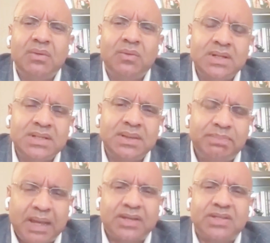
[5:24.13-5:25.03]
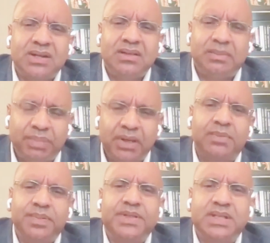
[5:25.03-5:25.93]
Once the passion and the
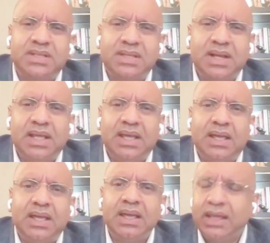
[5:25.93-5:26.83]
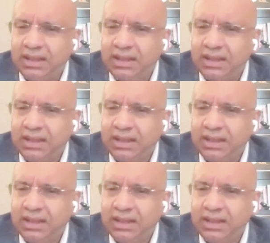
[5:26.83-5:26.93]
purpose is clear,